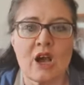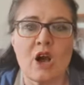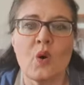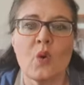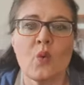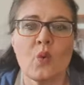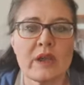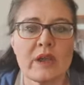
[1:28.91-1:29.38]

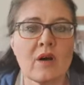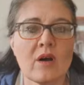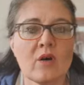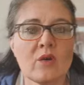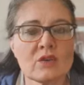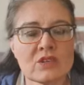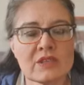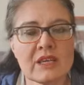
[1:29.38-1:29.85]
we are
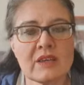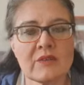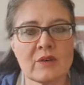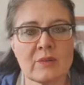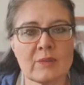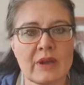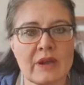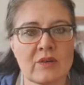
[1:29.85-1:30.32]
also giving
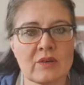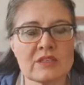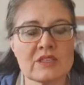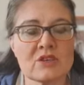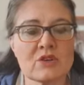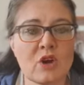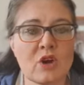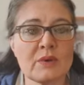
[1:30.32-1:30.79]
parents
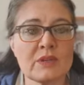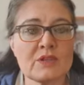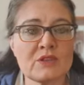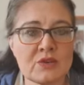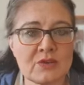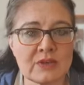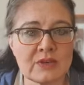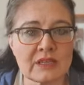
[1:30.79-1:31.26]
an
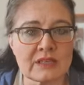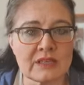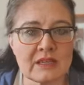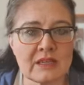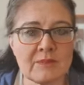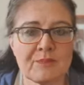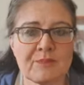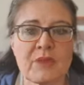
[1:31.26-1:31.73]

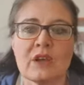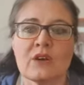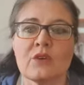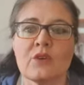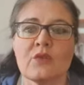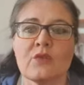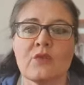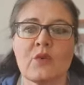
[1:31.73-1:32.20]
opportunity
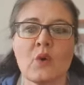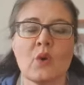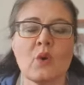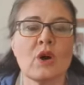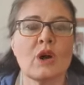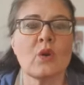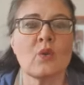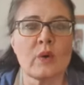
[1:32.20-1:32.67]
for
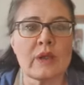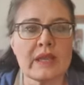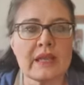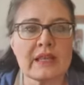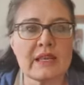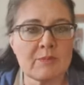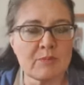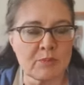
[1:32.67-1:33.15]
a
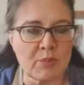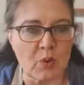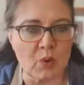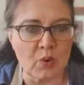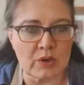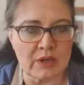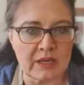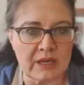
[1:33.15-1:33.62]
weekly
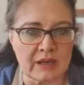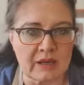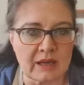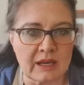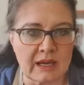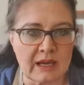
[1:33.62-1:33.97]
boarding